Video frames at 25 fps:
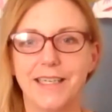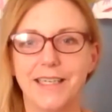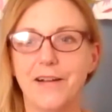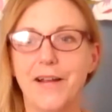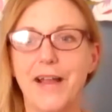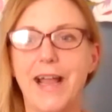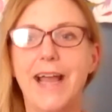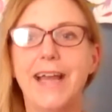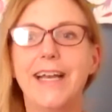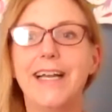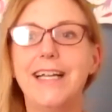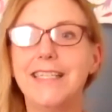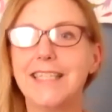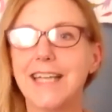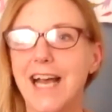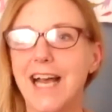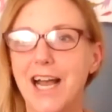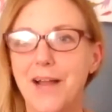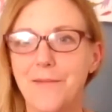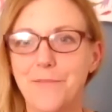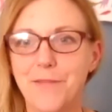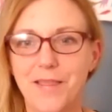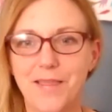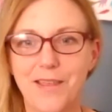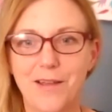any
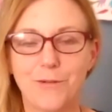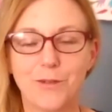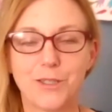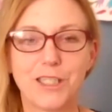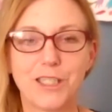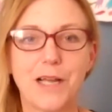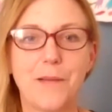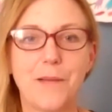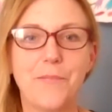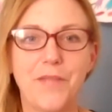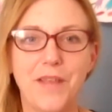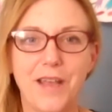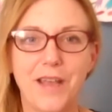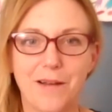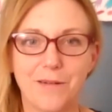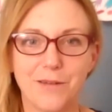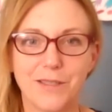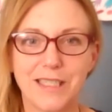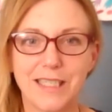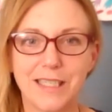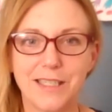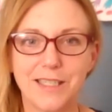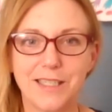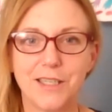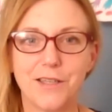time that there was something, I
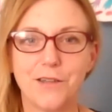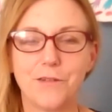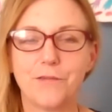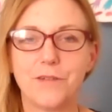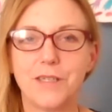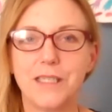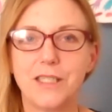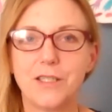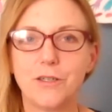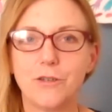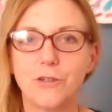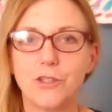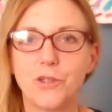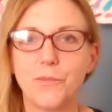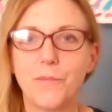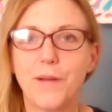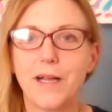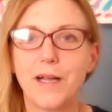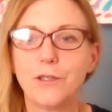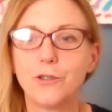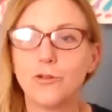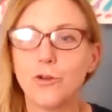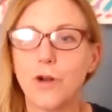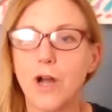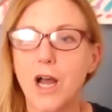was into the research
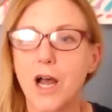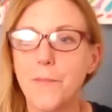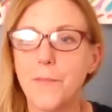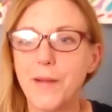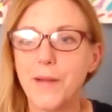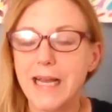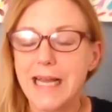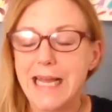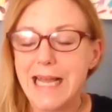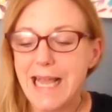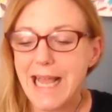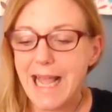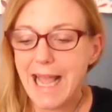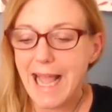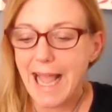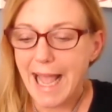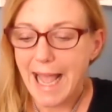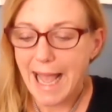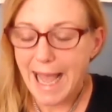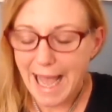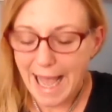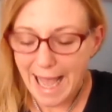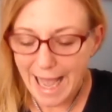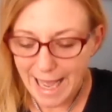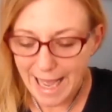about trauma.
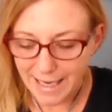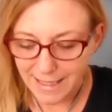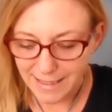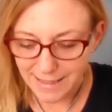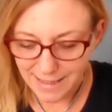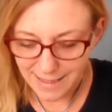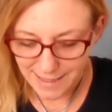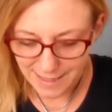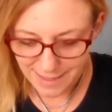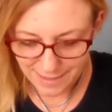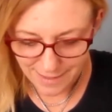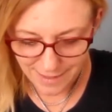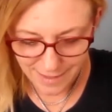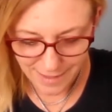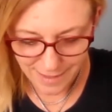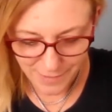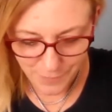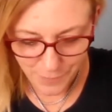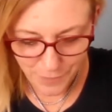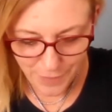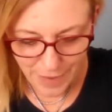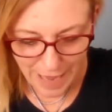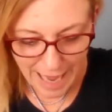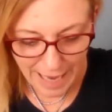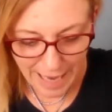And
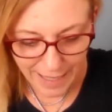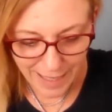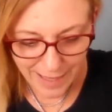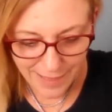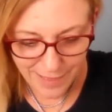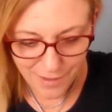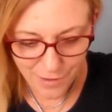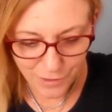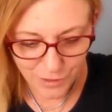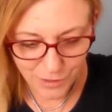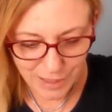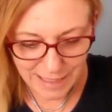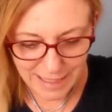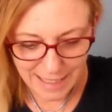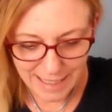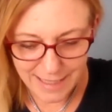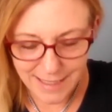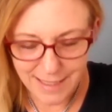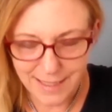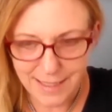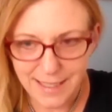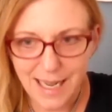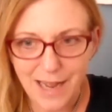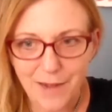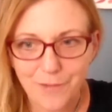back in those
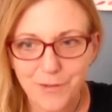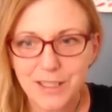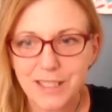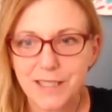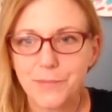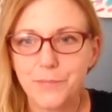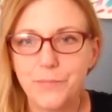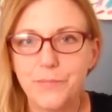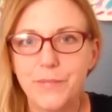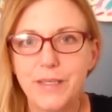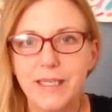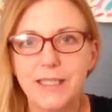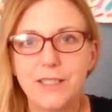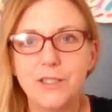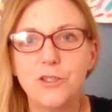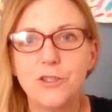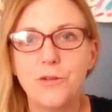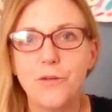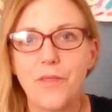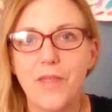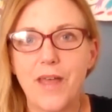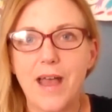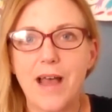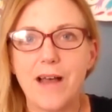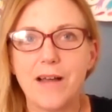days, and that was the mid
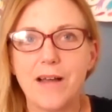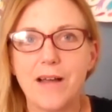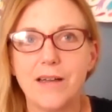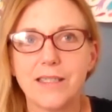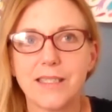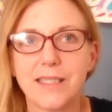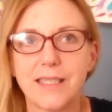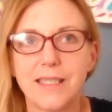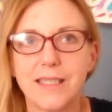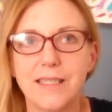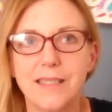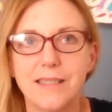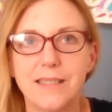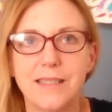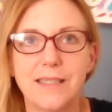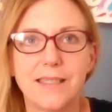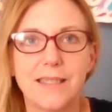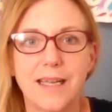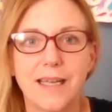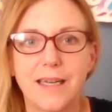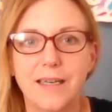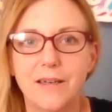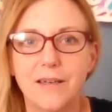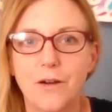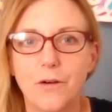2000s,
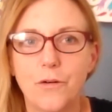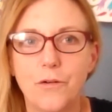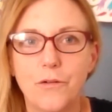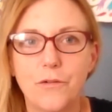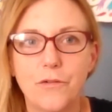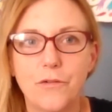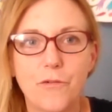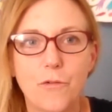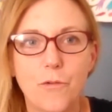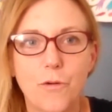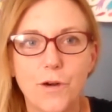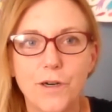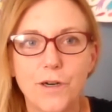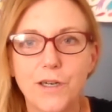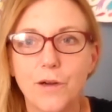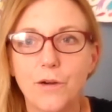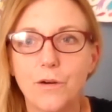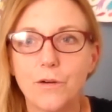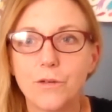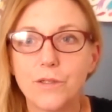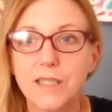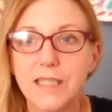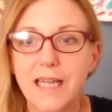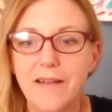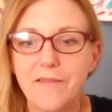like 04
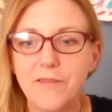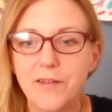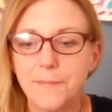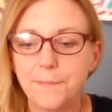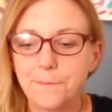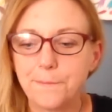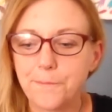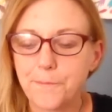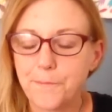to 07,